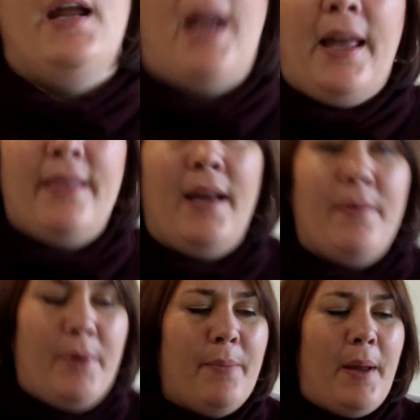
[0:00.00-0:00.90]

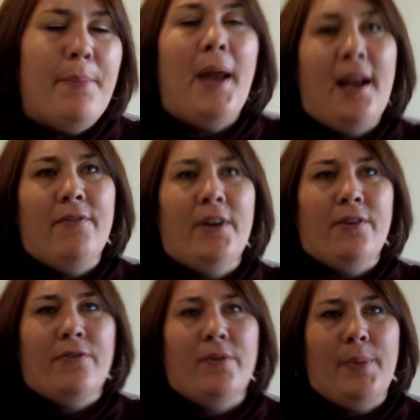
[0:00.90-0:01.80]
but my main
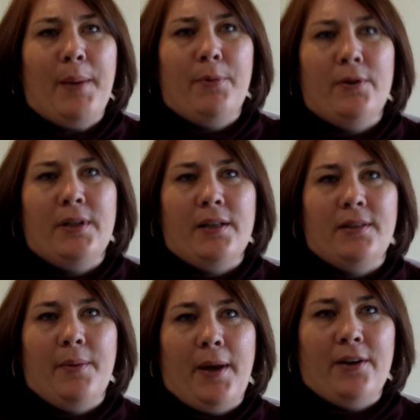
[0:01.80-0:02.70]
vendor for bamboo does
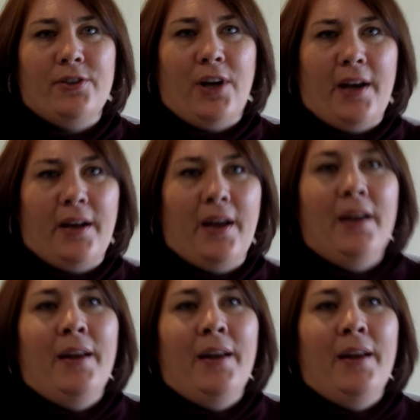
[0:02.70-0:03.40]
come out of China.